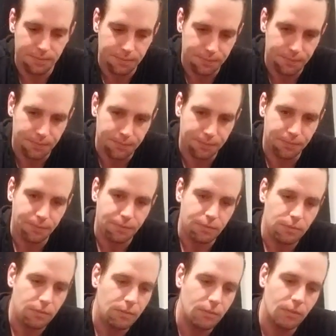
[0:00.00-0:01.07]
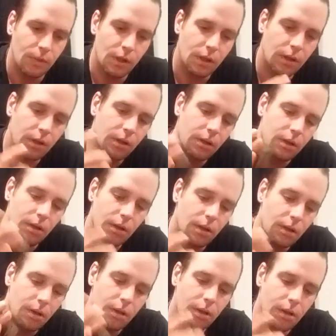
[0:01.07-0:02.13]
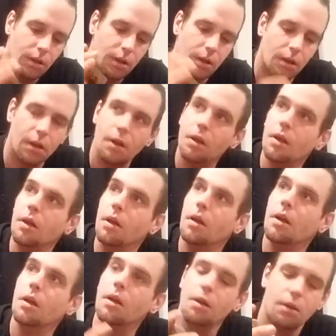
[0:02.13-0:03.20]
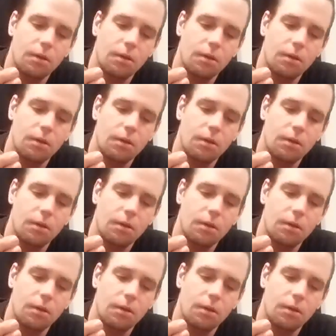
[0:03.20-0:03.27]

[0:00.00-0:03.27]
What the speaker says: (no one is talking)